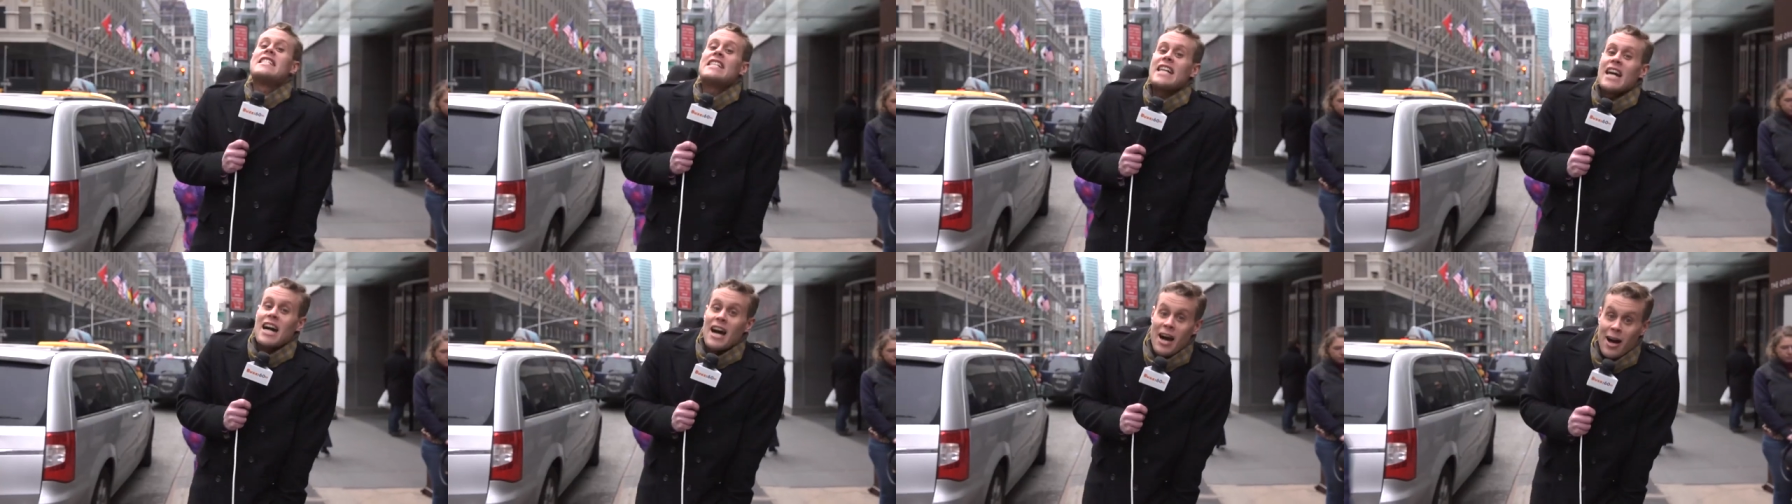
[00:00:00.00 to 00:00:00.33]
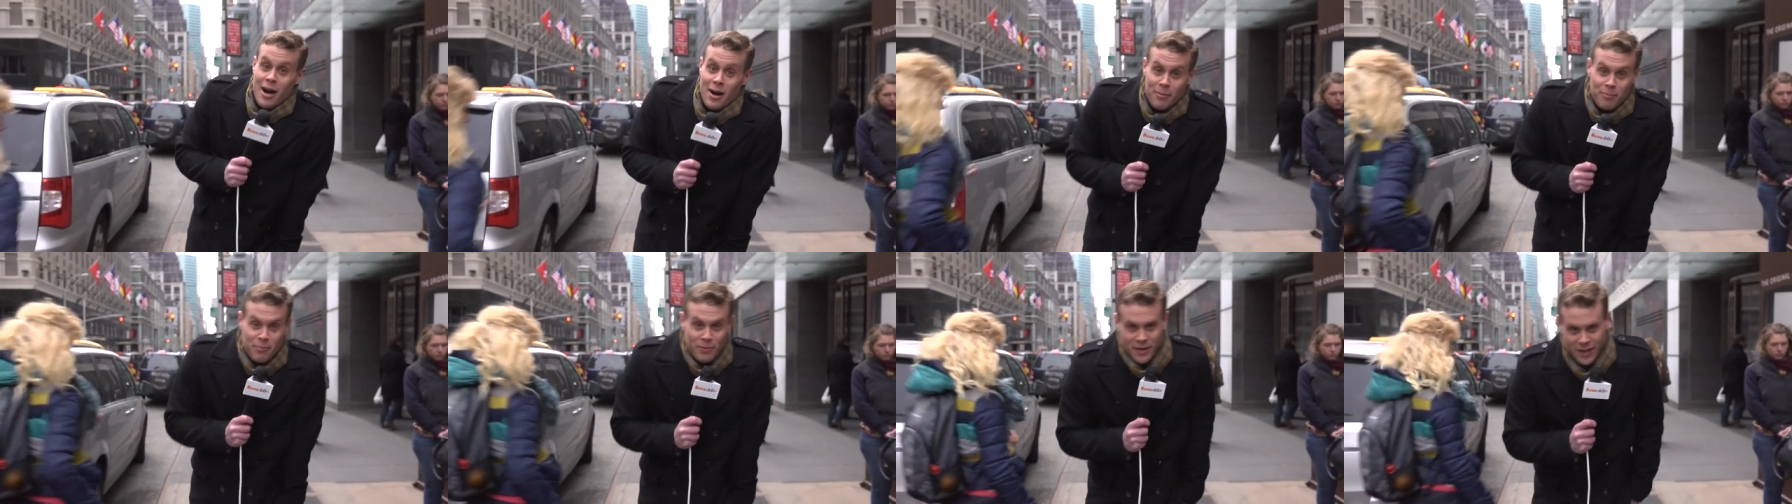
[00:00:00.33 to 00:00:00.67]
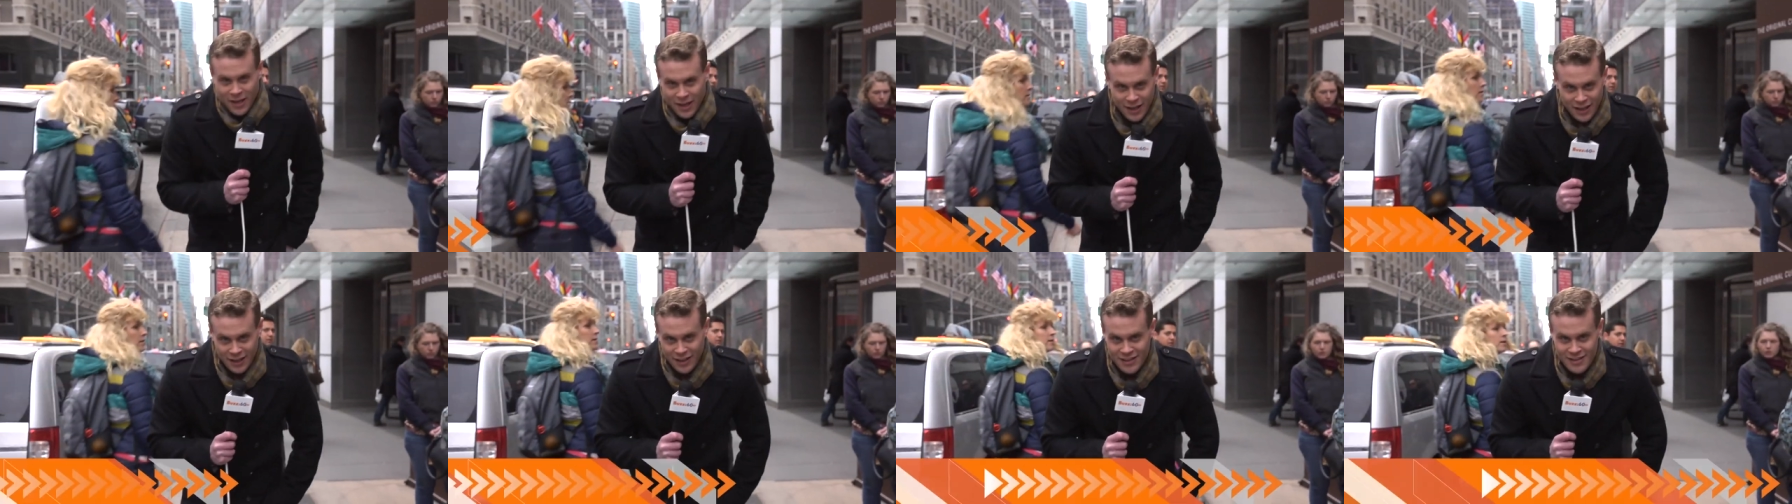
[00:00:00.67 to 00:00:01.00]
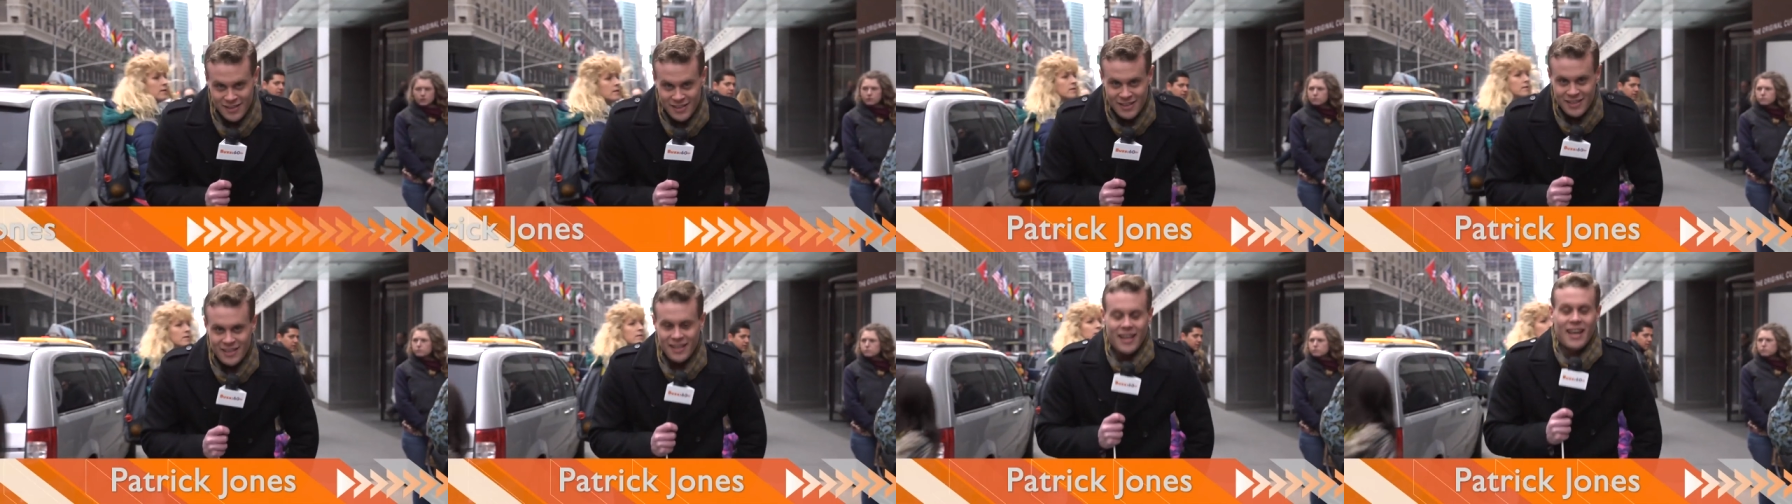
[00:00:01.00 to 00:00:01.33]

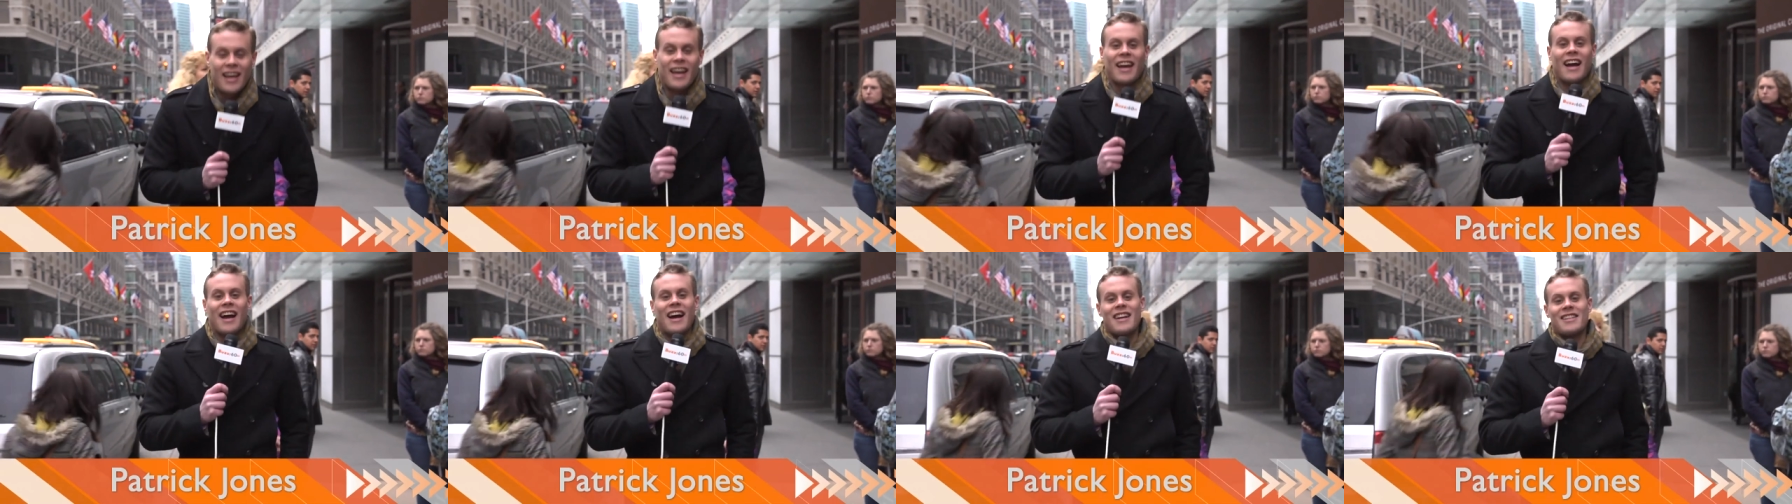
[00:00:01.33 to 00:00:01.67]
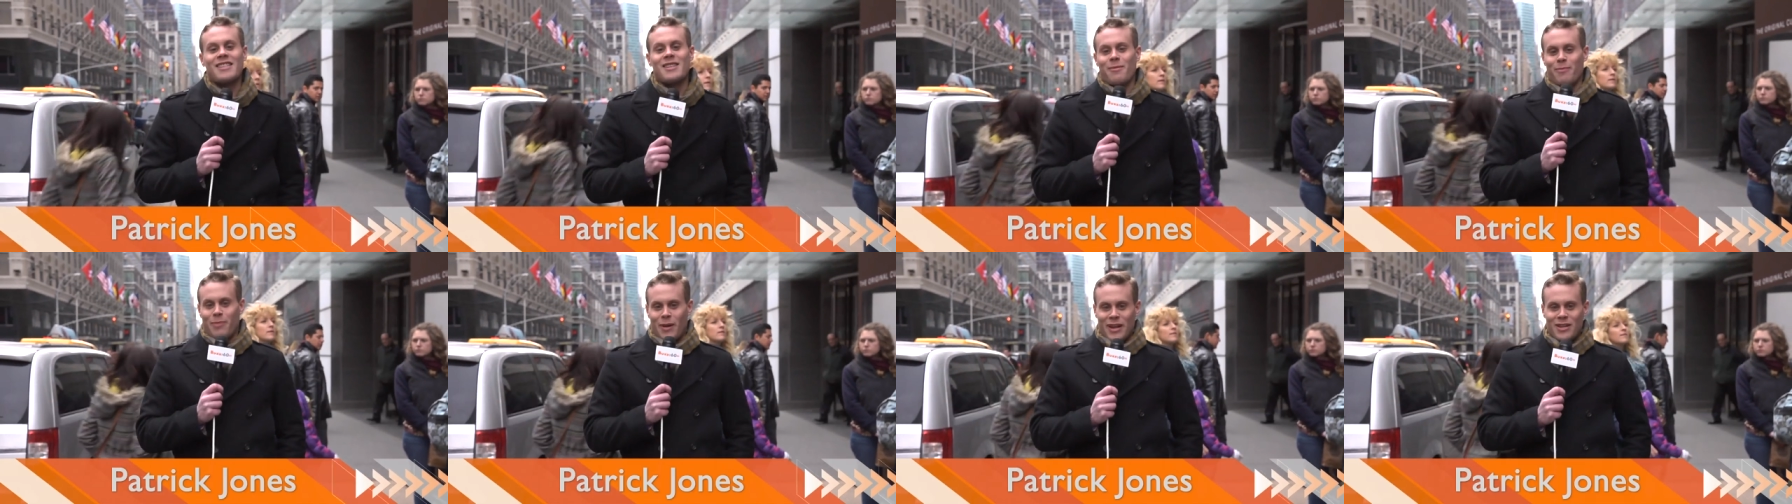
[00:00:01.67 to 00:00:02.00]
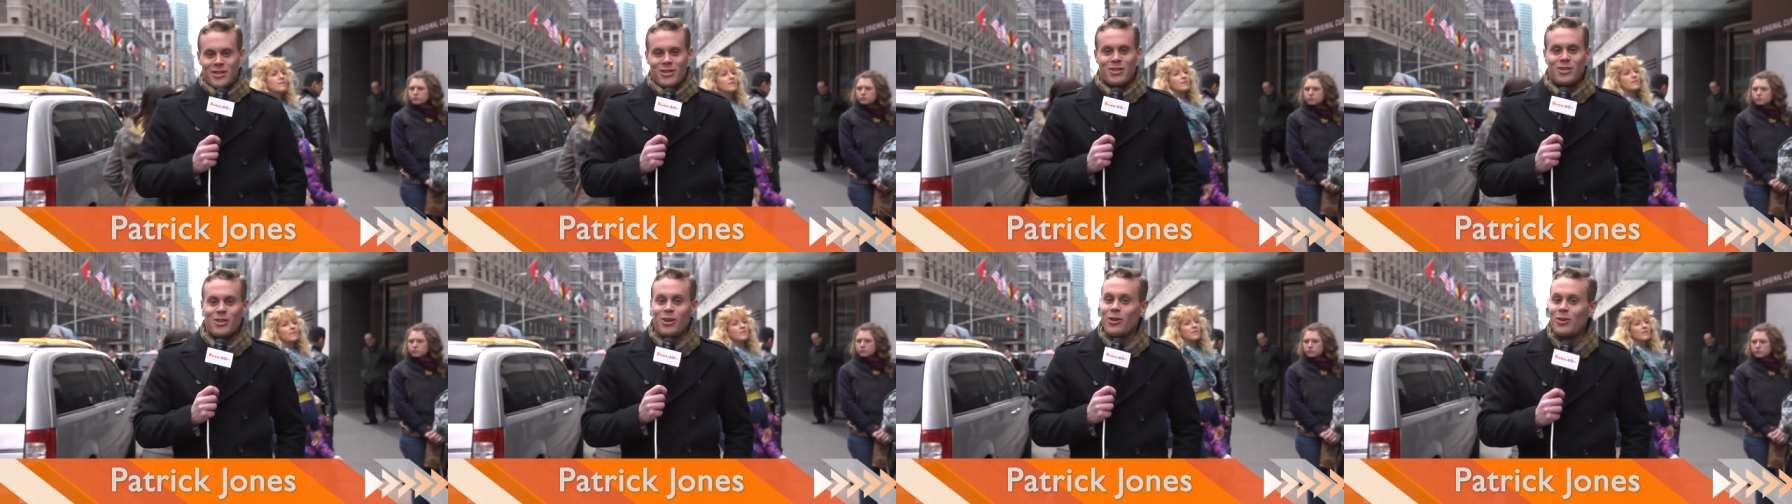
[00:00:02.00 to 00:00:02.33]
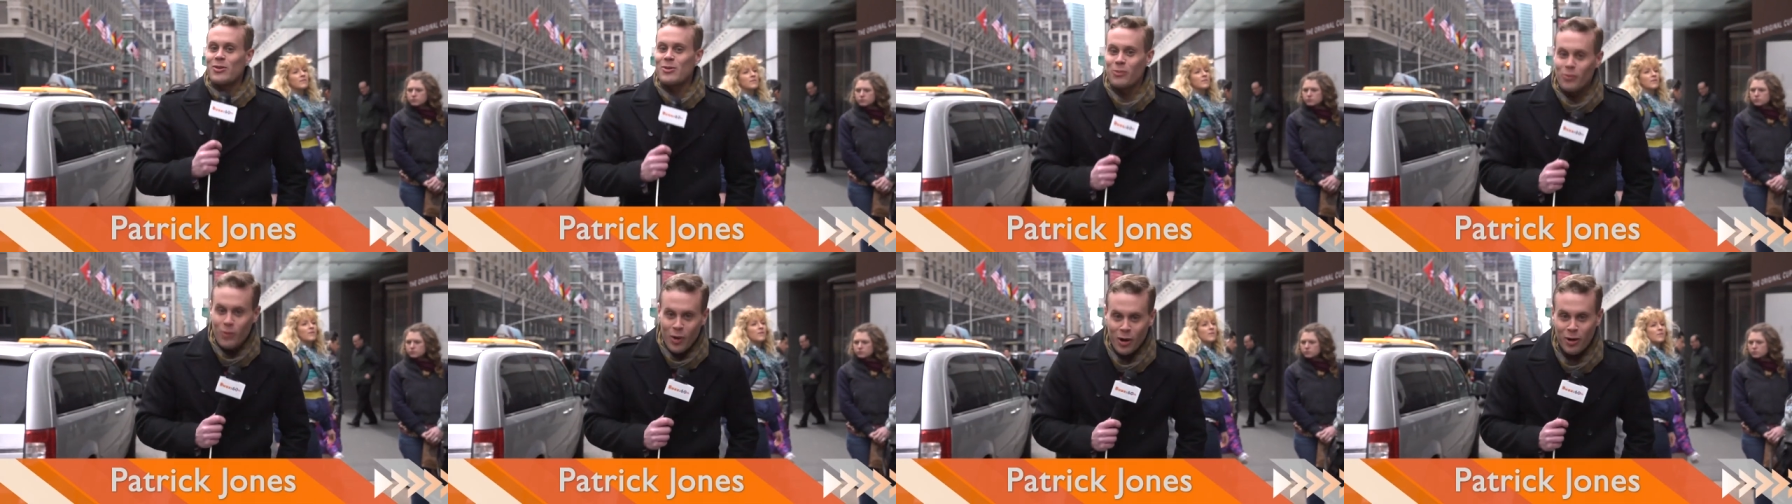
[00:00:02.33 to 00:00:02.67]
Cupcakes. Hey guys, I'm Patrick
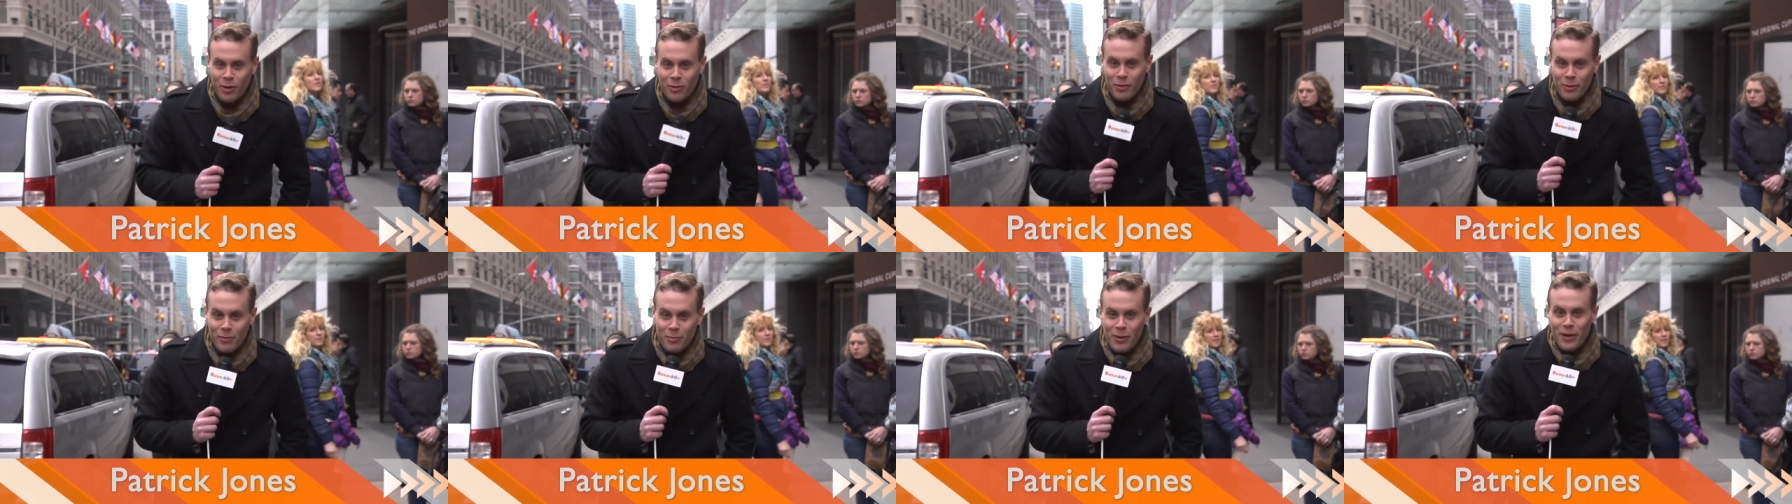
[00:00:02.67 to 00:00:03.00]
Jones and welcome to